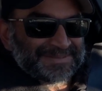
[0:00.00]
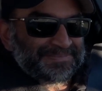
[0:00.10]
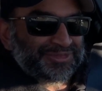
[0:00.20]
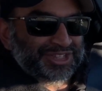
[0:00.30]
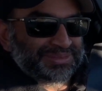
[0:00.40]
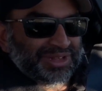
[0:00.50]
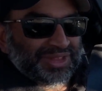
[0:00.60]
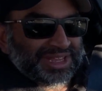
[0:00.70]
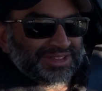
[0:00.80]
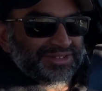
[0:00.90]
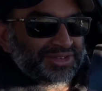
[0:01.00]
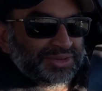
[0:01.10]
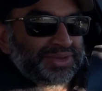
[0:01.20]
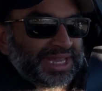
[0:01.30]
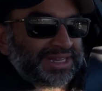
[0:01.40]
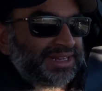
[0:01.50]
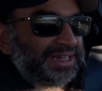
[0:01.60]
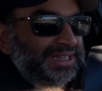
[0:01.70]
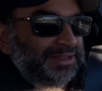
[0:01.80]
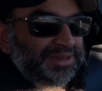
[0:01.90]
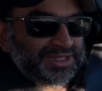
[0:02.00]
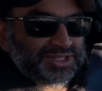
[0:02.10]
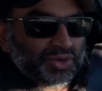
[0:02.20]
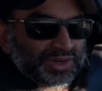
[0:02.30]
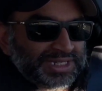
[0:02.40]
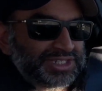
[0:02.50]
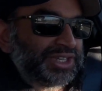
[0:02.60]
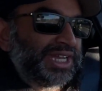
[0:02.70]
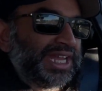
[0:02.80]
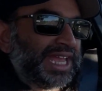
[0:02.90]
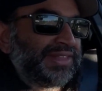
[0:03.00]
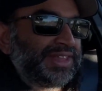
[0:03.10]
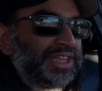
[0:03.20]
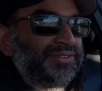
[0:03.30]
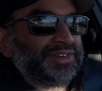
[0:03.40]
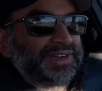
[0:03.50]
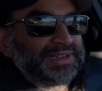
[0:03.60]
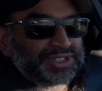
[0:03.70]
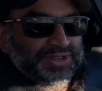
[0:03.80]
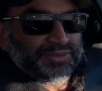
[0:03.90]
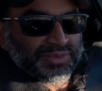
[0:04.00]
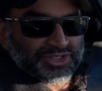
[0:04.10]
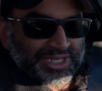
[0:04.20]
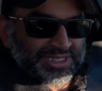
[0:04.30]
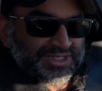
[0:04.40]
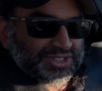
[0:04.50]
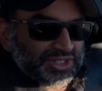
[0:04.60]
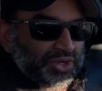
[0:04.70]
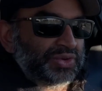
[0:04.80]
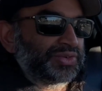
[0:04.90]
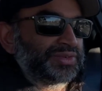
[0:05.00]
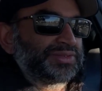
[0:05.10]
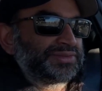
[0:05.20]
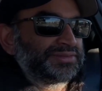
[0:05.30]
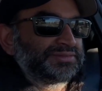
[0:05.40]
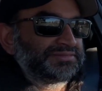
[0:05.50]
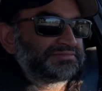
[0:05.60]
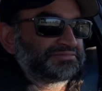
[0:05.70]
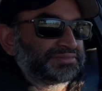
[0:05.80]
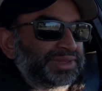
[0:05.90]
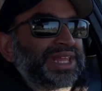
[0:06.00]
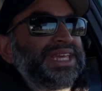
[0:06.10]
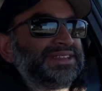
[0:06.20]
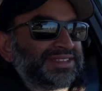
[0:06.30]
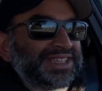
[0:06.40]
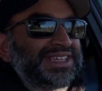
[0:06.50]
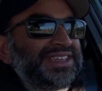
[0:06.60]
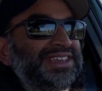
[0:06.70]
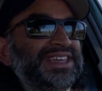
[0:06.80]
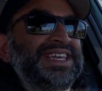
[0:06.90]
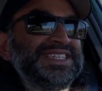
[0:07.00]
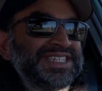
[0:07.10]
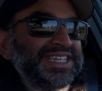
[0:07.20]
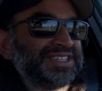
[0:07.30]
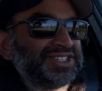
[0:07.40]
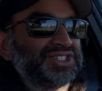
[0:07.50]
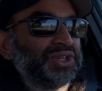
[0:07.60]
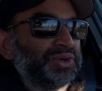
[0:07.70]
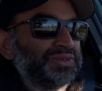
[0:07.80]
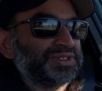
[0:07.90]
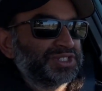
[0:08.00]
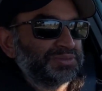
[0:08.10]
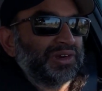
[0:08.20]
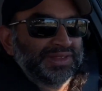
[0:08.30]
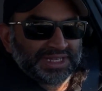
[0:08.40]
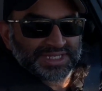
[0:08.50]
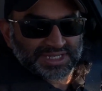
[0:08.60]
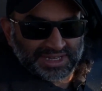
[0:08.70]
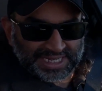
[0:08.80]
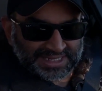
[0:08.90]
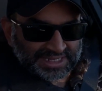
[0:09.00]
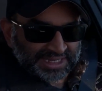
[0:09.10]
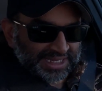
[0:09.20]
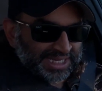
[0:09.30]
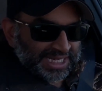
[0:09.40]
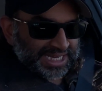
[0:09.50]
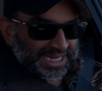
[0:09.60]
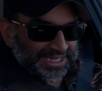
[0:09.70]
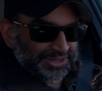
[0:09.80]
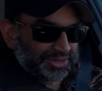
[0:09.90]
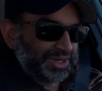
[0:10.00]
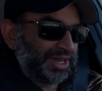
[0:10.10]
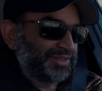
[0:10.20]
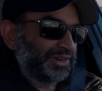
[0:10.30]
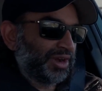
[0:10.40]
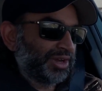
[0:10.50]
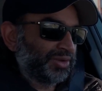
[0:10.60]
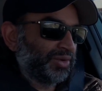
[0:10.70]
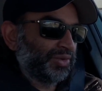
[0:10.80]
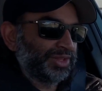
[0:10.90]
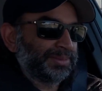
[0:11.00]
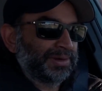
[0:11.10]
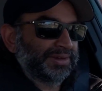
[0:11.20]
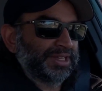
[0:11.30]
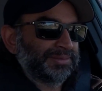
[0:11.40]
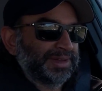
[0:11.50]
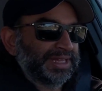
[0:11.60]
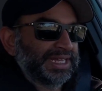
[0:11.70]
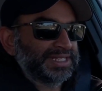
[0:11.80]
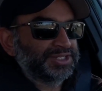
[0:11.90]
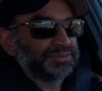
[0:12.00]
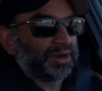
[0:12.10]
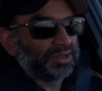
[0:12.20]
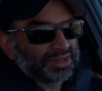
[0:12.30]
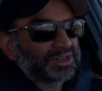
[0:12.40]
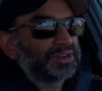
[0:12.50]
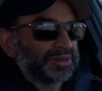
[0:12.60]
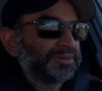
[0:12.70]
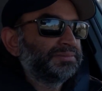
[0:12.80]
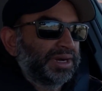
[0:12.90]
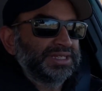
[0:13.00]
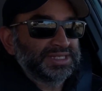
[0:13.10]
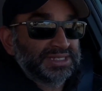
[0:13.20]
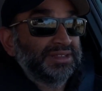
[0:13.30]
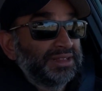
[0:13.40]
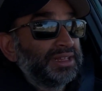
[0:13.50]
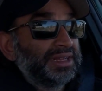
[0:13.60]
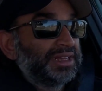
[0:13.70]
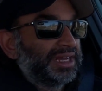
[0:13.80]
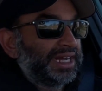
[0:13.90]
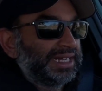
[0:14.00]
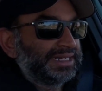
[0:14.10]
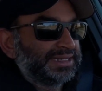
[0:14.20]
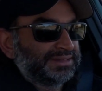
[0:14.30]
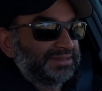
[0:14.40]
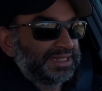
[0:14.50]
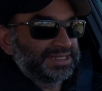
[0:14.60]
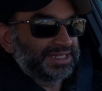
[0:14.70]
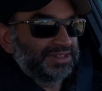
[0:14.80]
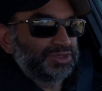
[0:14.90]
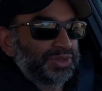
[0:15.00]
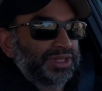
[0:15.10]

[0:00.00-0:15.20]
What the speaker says: Just below that, you do get a little bit of storage, and then you have your gear shift, which again is so blatantly easy and so smartly designed. You do have your auto hold and your parking brake, a smaller button, still easy to use with